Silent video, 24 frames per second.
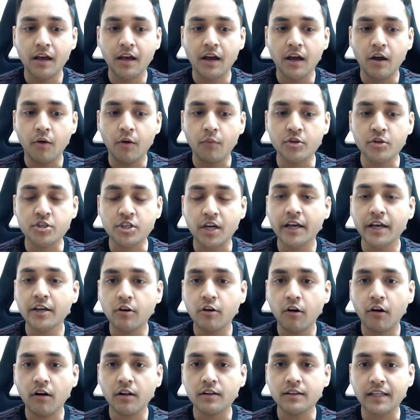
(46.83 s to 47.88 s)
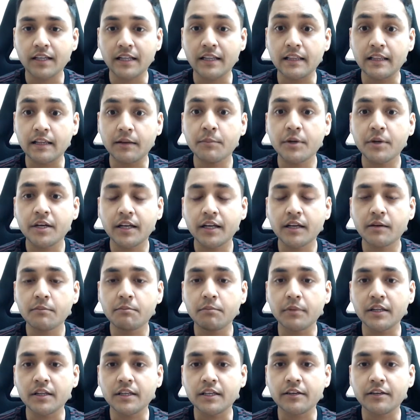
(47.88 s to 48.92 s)
which I call the limiting
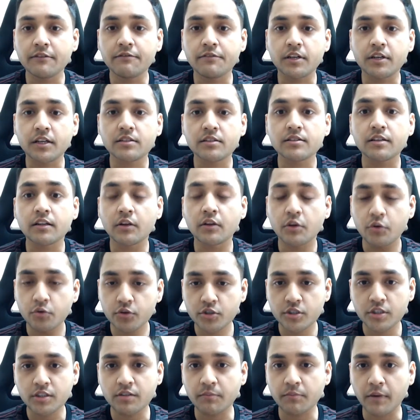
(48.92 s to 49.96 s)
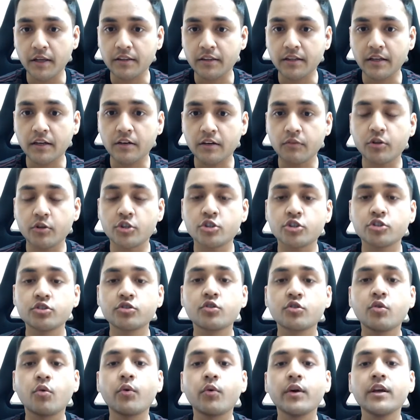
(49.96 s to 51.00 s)
belief dissolution method, which is
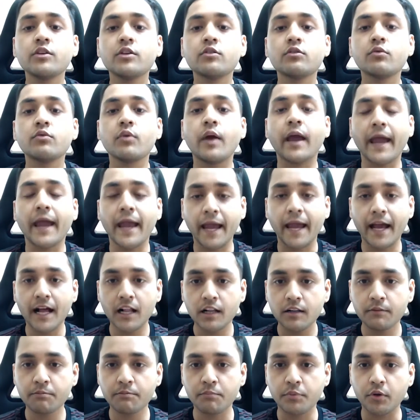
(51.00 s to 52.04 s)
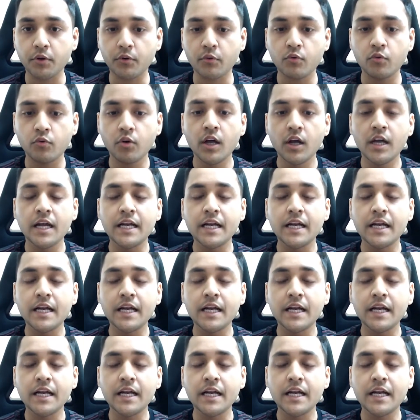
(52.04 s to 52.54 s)
going to help you